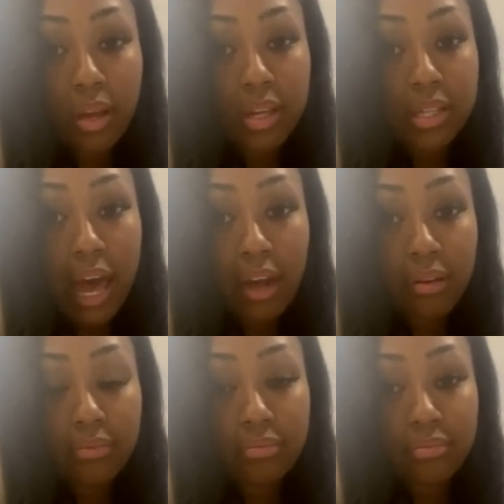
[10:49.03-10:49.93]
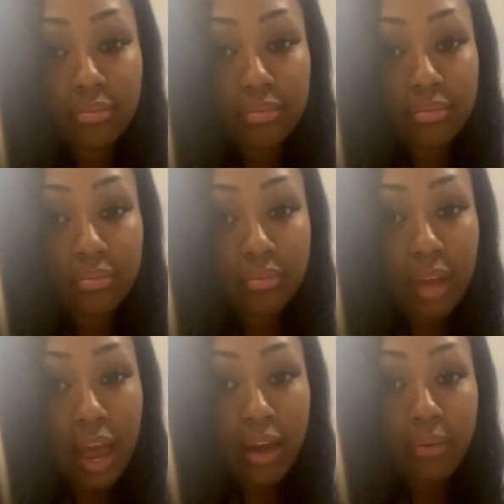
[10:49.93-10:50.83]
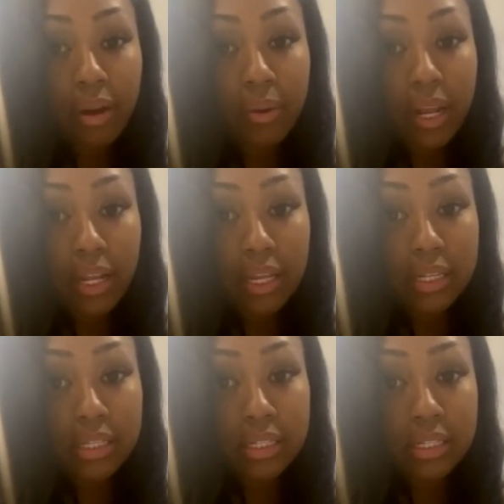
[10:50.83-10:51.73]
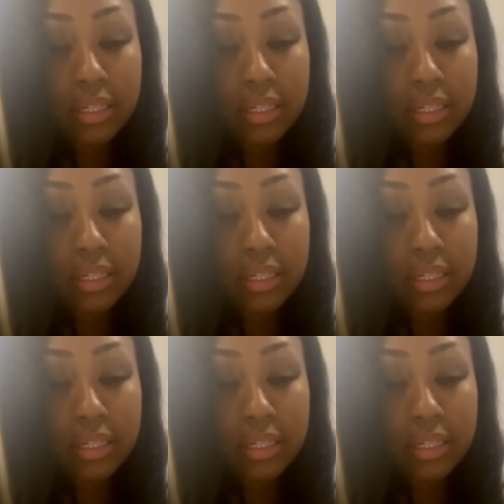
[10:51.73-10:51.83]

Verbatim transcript: Cause I don't, mm-mm. I don't know what that is.